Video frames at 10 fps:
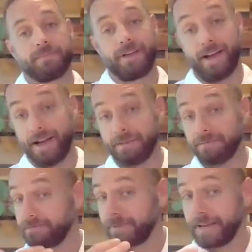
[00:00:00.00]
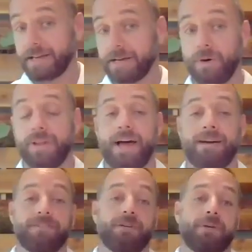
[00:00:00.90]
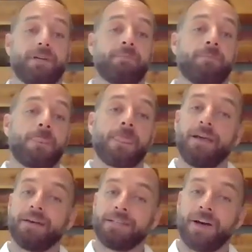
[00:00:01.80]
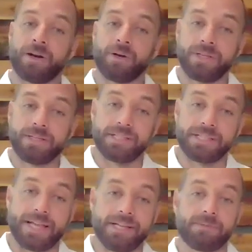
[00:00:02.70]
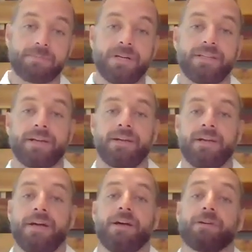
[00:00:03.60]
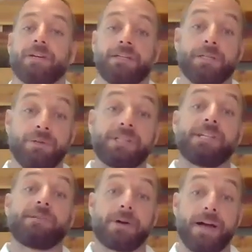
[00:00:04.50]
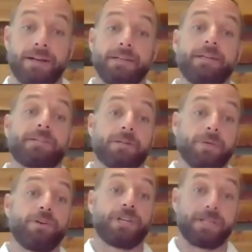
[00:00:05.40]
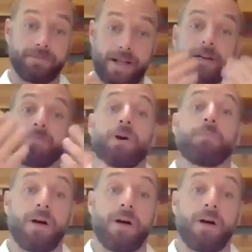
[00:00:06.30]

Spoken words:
Okay, think about that for a minute. Not only does nasal breathing reduce the spread and distribution of airborne